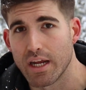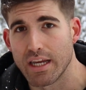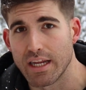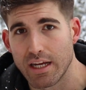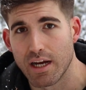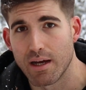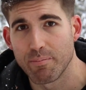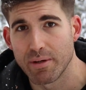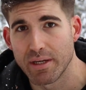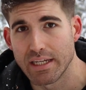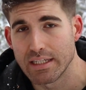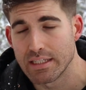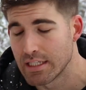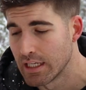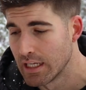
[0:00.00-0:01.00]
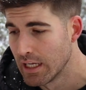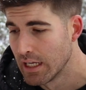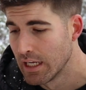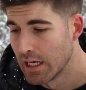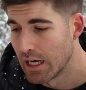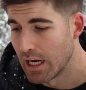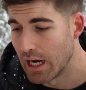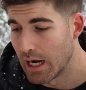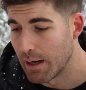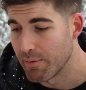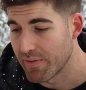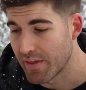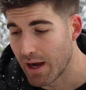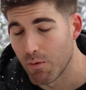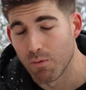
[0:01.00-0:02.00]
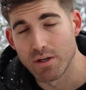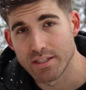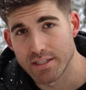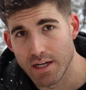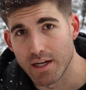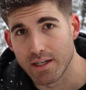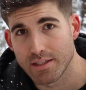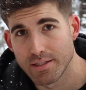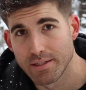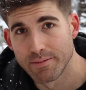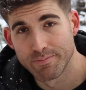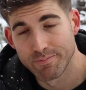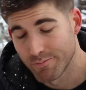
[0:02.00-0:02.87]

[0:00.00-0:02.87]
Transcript: any companies, but that one sucks.